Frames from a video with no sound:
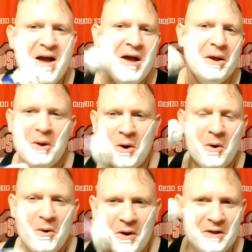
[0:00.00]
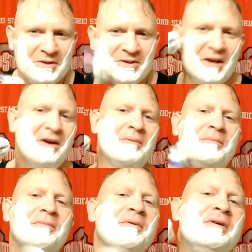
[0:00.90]
you know, it's,
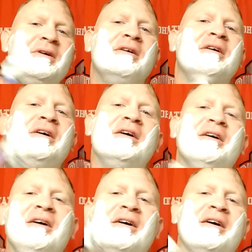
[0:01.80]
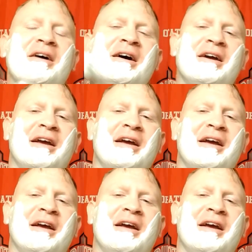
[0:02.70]
I